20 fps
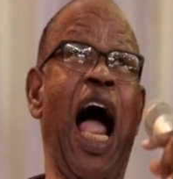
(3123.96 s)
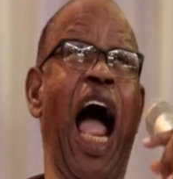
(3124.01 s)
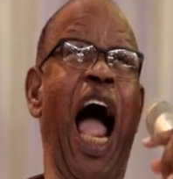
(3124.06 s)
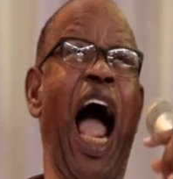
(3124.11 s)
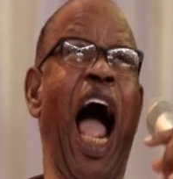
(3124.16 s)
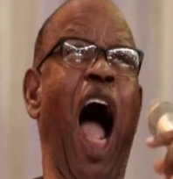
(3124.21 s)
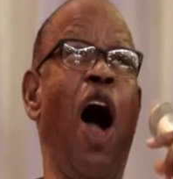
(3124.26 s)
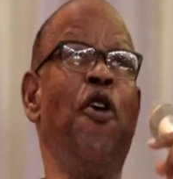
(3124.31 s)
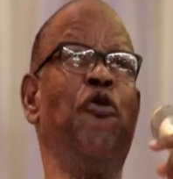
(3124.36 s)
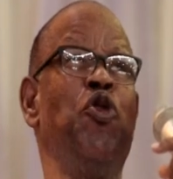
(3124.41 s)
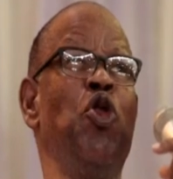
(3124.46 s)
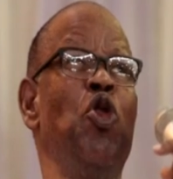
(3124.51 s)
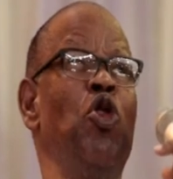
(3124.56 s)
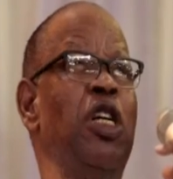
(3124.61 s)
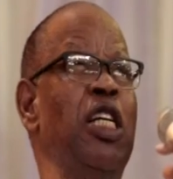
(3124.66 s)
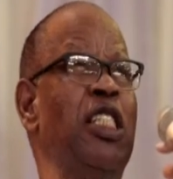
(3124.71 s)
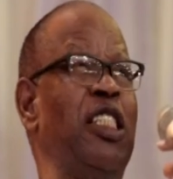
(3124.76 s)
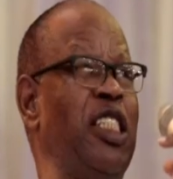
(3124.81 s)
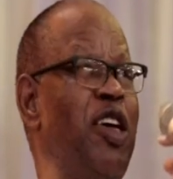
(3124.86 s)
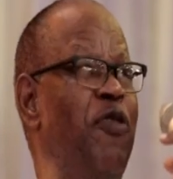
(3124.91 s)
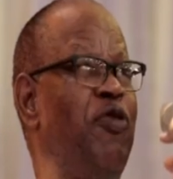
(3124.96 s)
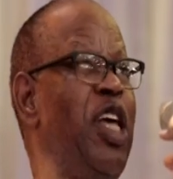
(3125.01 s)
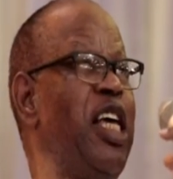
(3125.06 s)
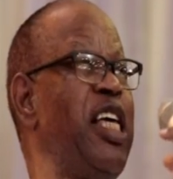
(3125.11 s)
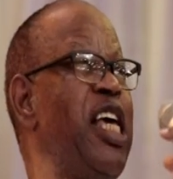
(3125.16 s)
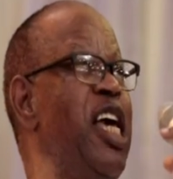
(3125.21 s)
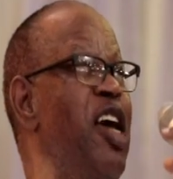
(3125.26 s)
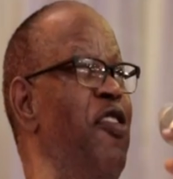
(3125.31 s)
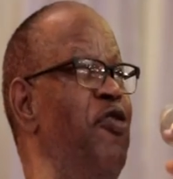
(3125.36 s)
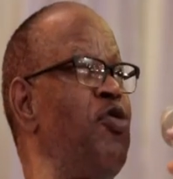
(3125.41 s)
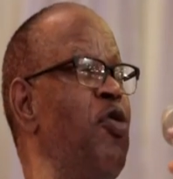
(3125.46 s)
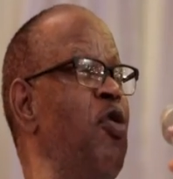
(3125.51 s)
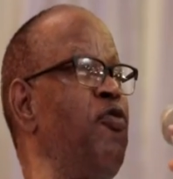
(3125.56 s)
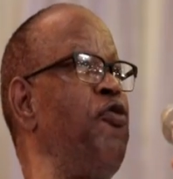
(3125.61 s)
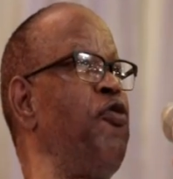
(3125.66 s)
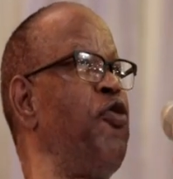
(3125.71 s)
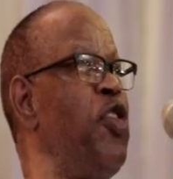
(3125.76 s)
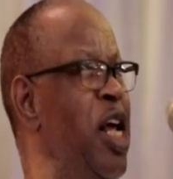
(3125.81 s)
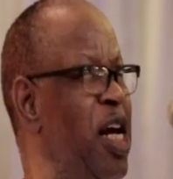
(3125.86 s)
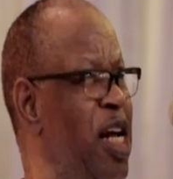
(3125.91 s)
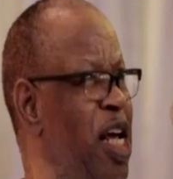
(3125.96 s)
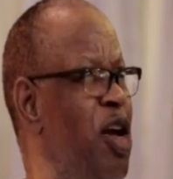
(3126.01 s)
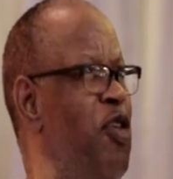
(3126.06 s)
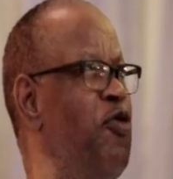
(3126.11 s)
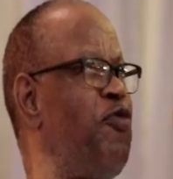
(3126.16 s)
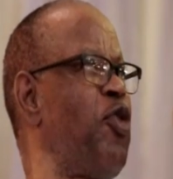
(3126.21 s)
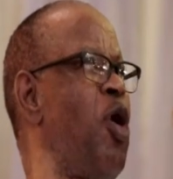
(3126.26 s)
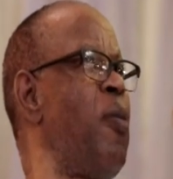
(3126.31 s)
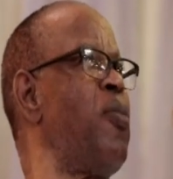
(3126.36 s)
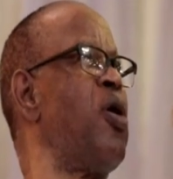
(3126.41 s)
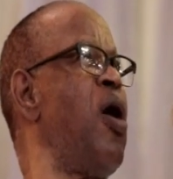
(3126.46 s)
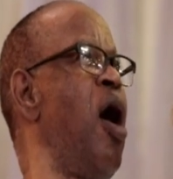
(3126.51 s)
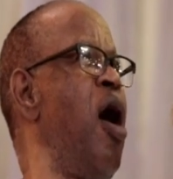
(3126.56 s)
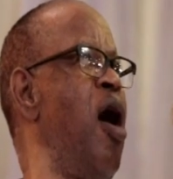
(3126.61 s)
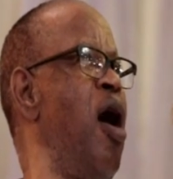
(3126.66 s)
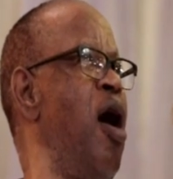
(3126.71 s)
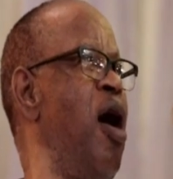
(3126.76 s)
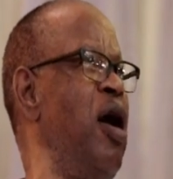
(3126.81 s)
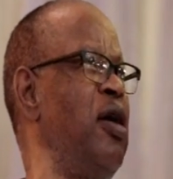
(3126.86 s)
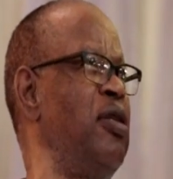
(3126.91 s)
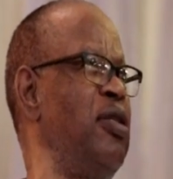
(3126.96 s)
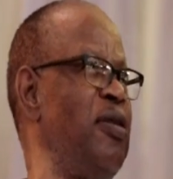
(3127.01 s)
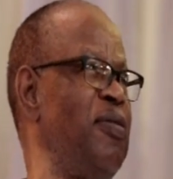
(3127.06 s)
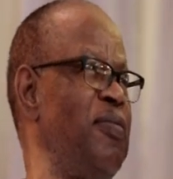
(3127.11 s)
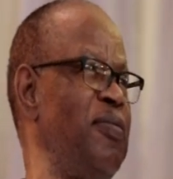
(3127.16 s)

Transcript: Have you received the gift freely from God?